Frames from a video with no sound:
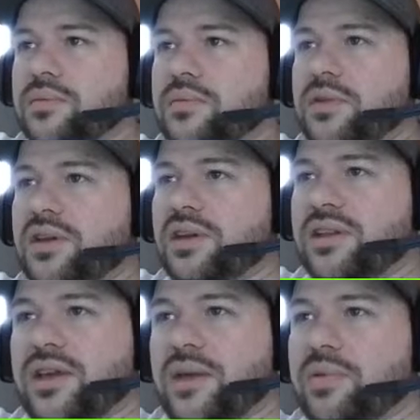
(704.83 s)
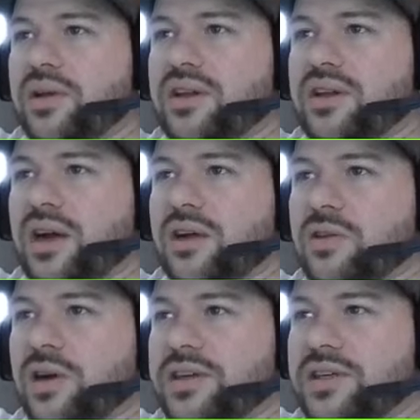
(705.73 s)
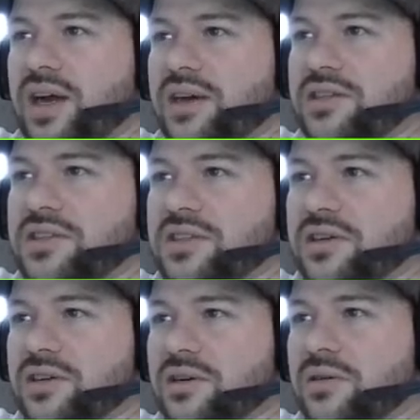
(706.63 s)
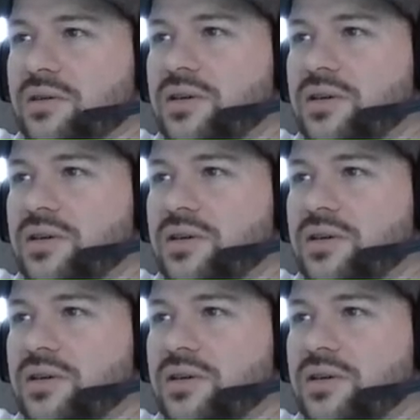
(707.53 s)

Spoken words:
They get that play clock right down to 0.